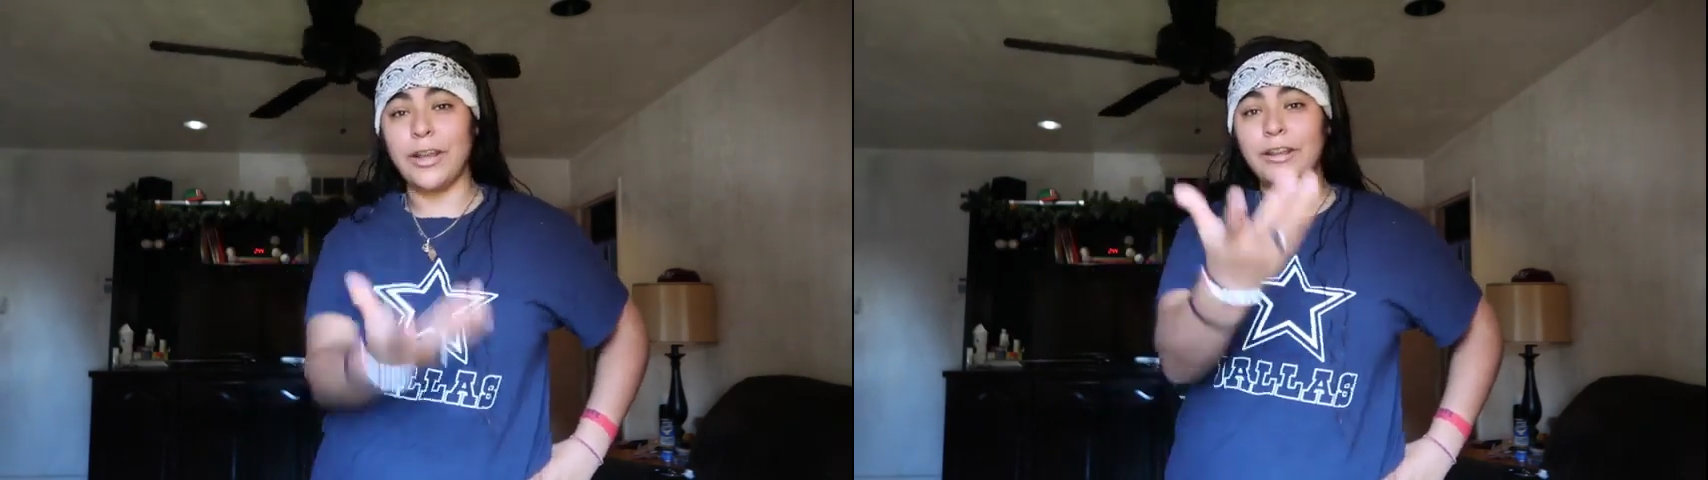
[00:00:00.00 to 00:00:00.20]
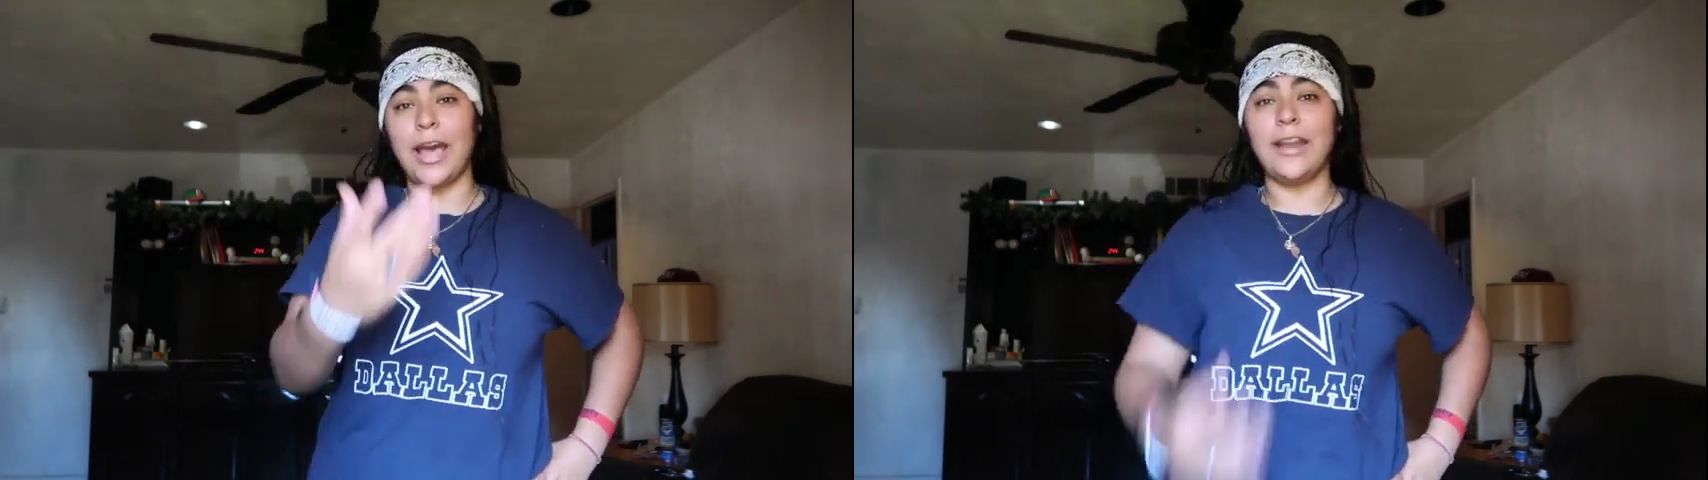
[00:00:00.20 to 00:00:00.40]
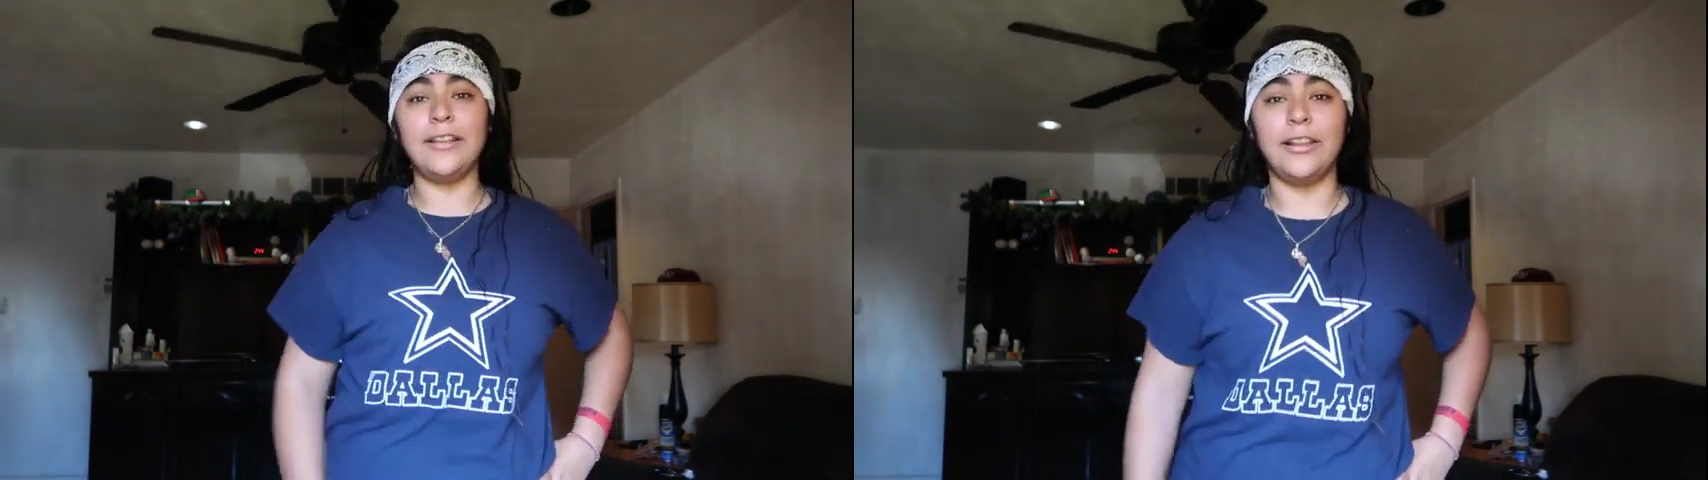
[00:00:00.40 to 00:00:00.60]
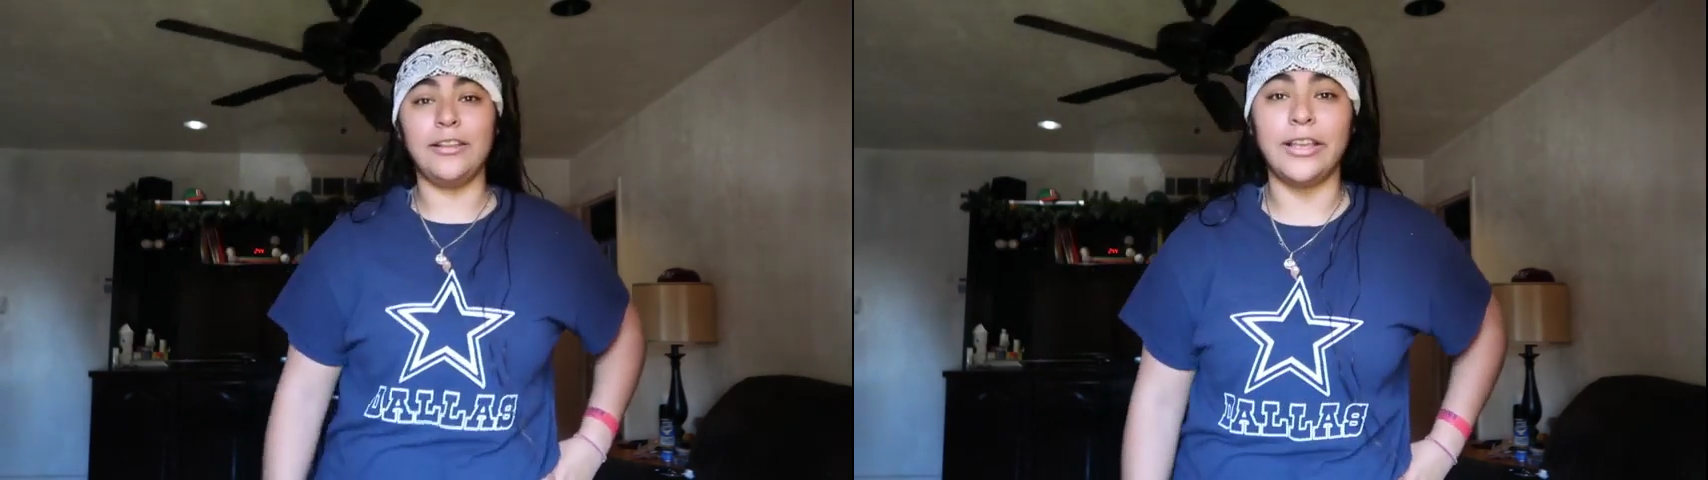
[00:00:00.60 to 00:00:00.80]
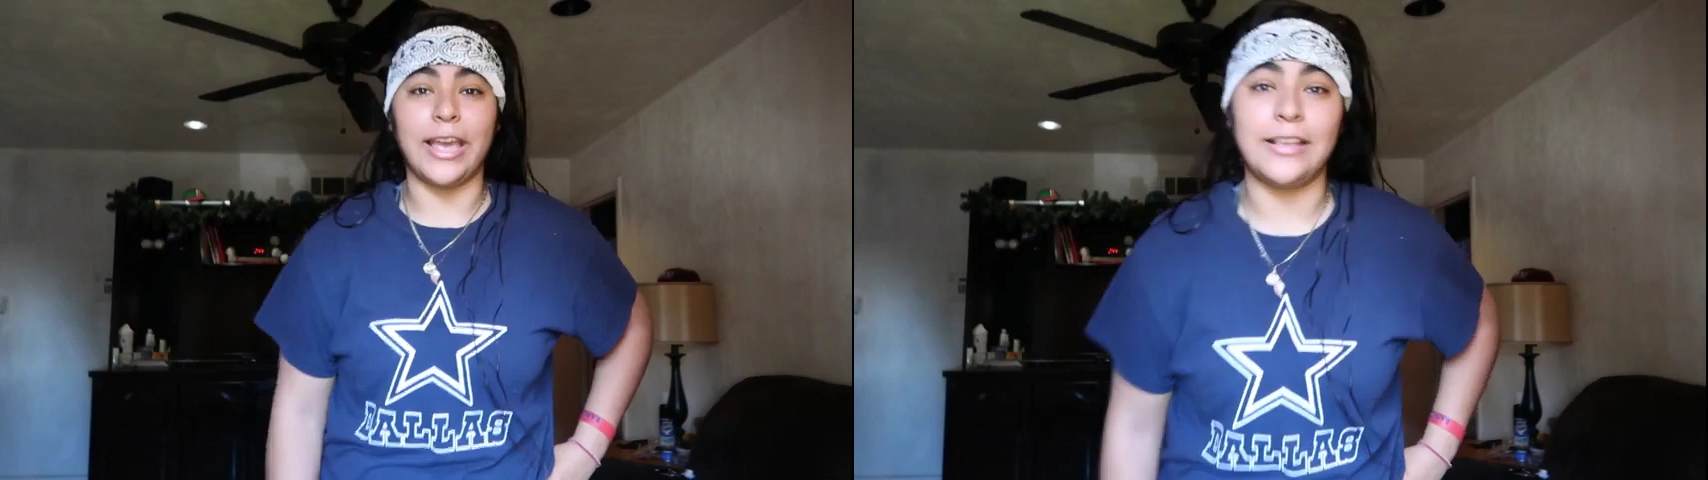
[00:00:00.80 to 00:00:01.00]
How does it
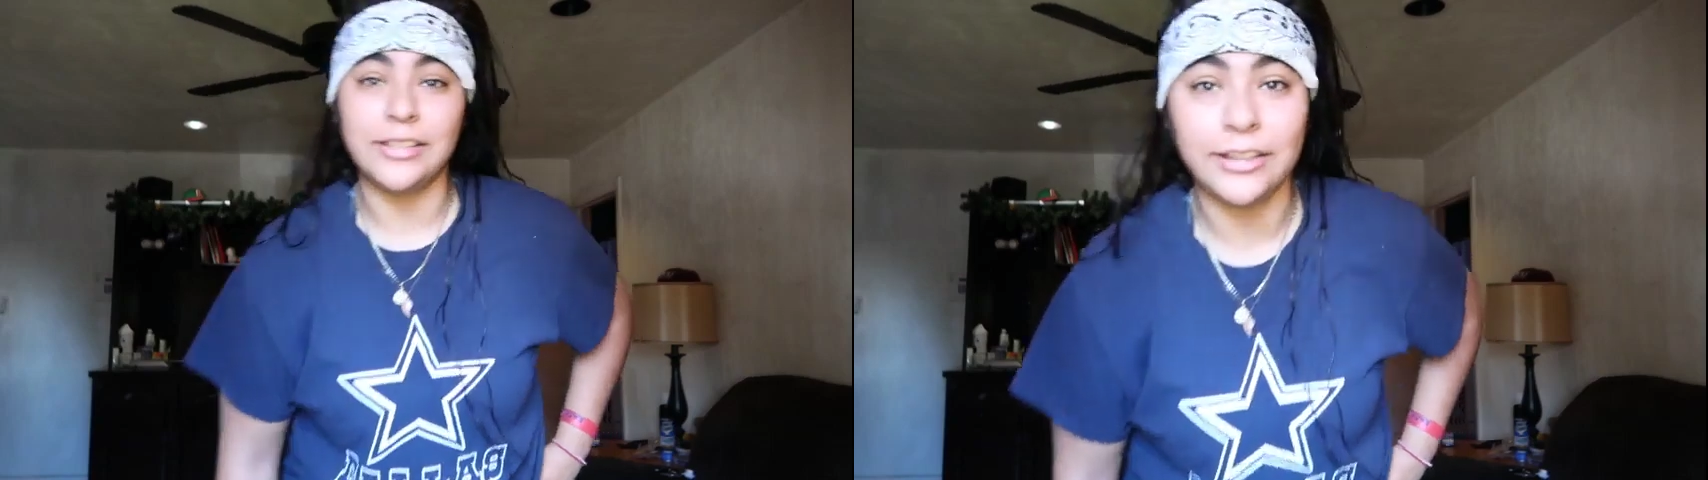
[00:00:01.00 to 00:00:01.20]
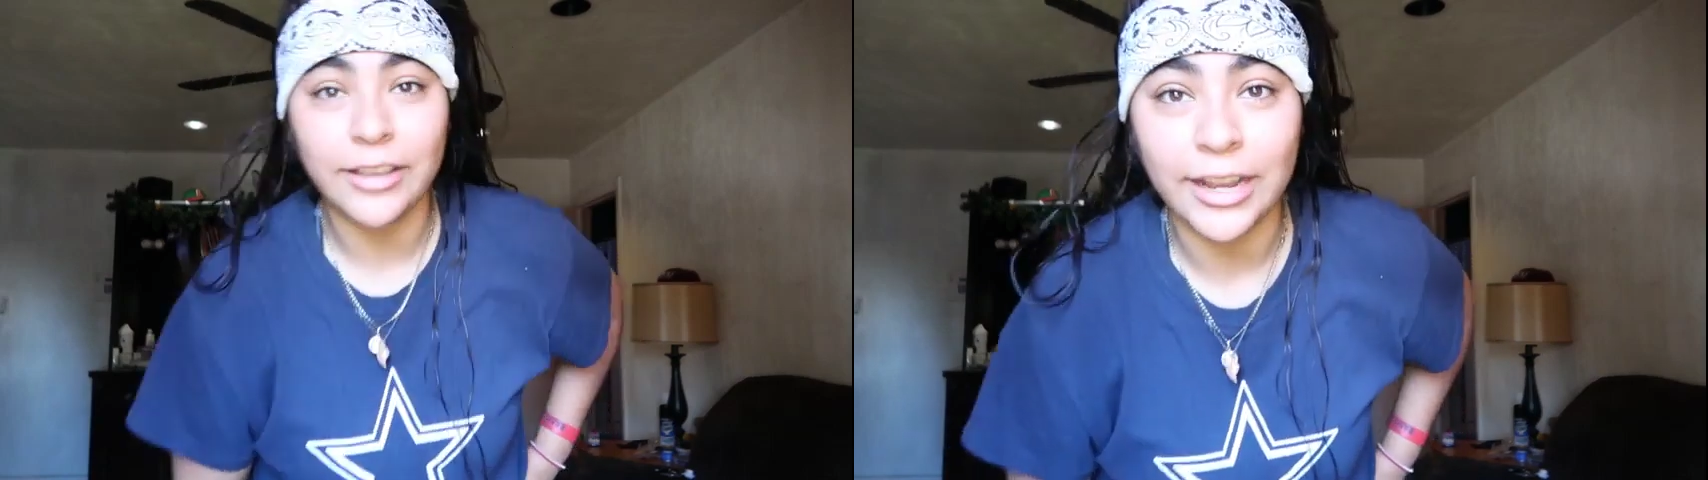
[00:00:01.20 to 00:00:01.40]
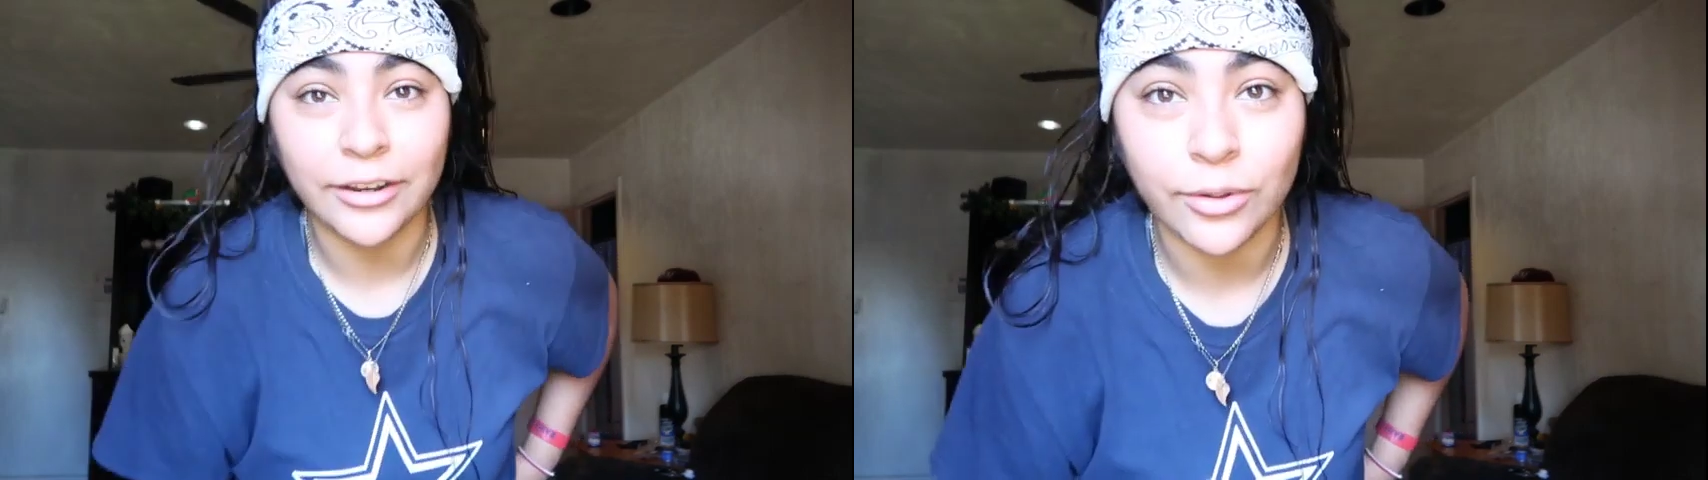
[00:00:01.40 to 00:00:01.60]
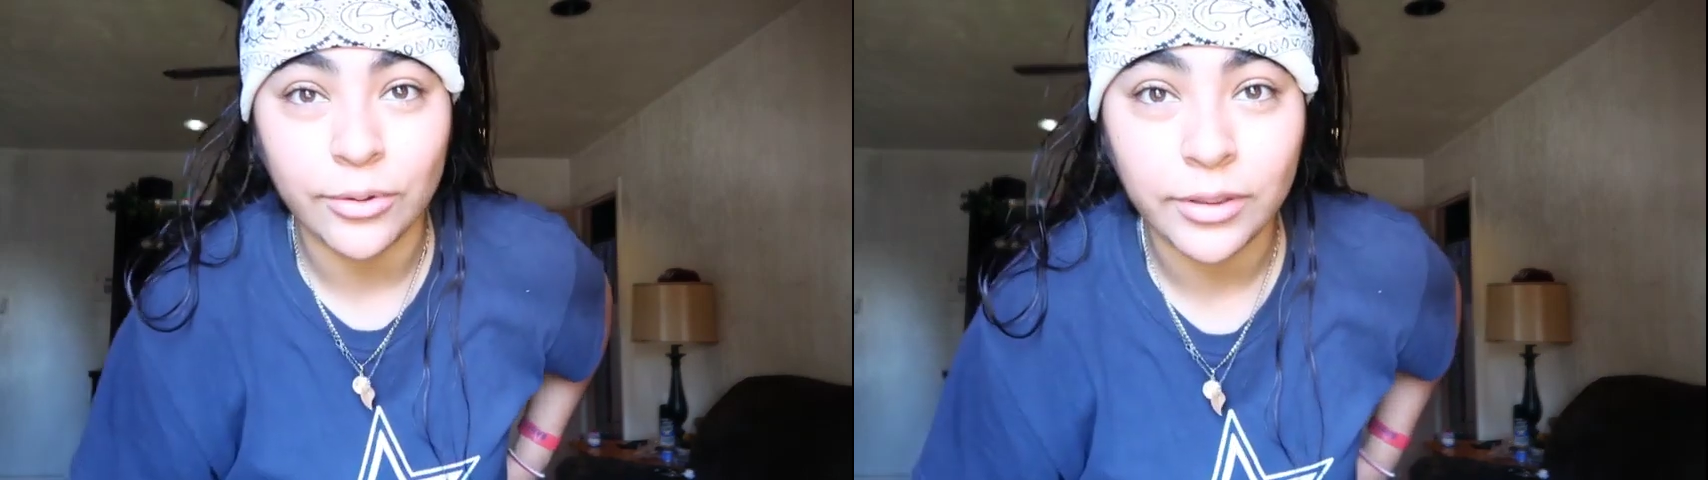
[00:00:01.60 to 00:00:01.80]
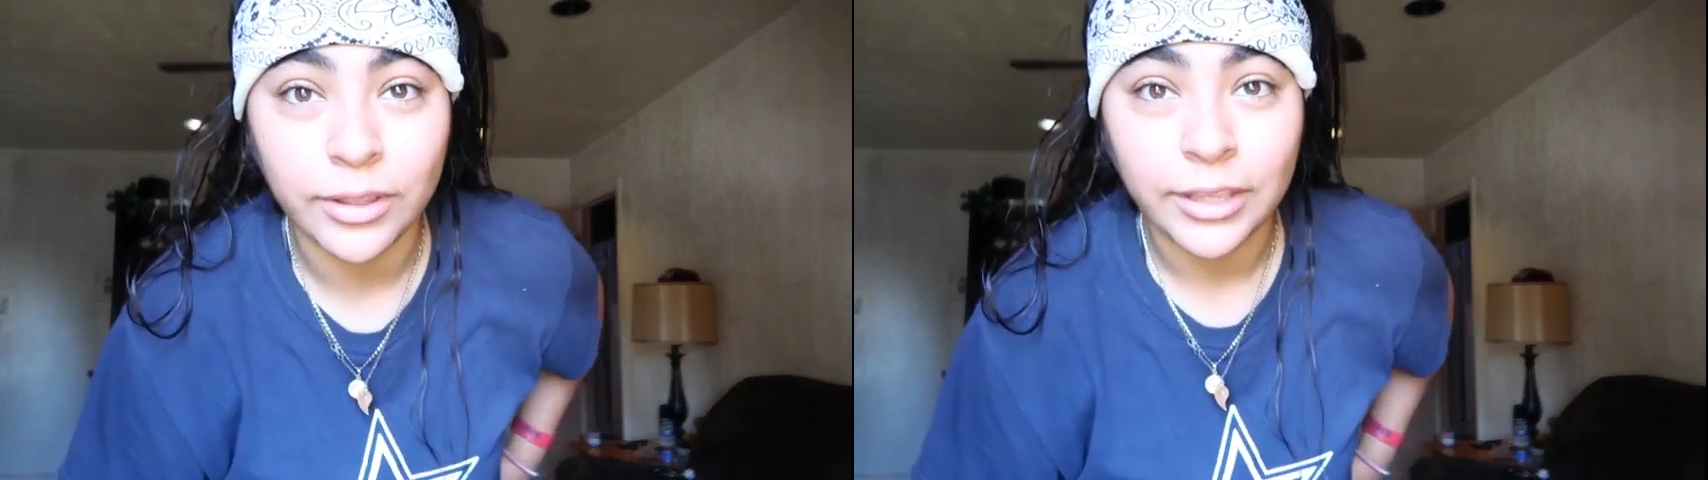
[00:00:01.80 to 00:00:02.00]
look, guys? Does it look kind of
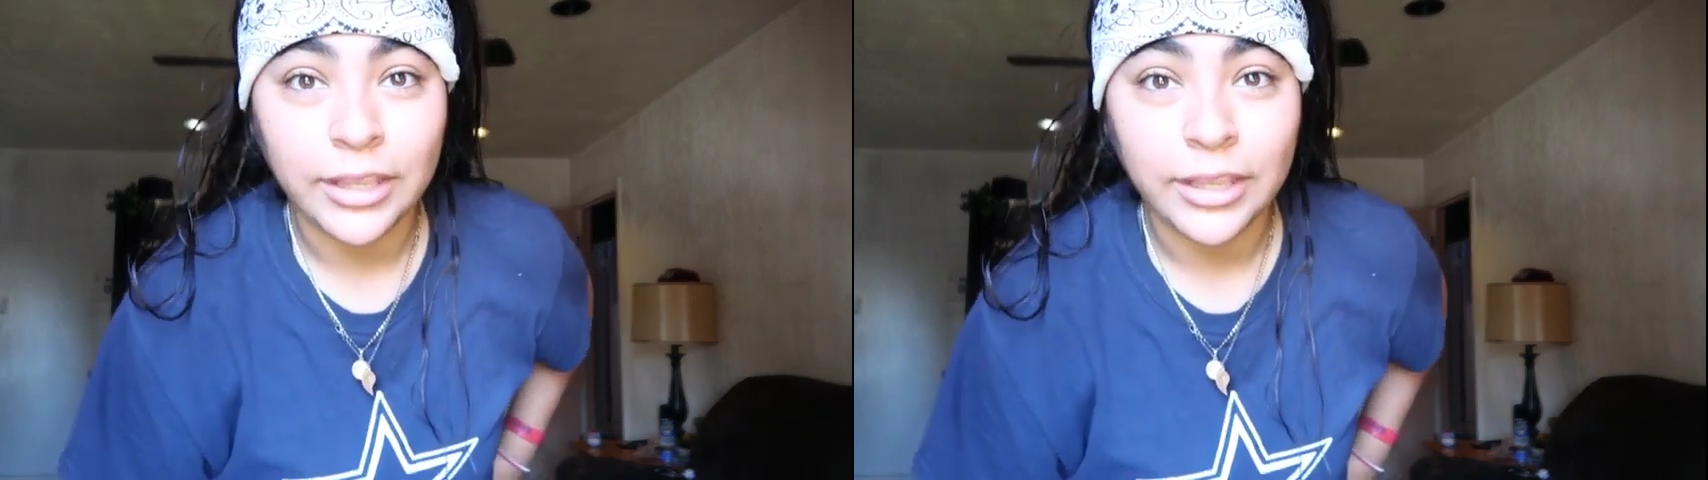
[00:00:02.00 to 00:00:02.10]
cool?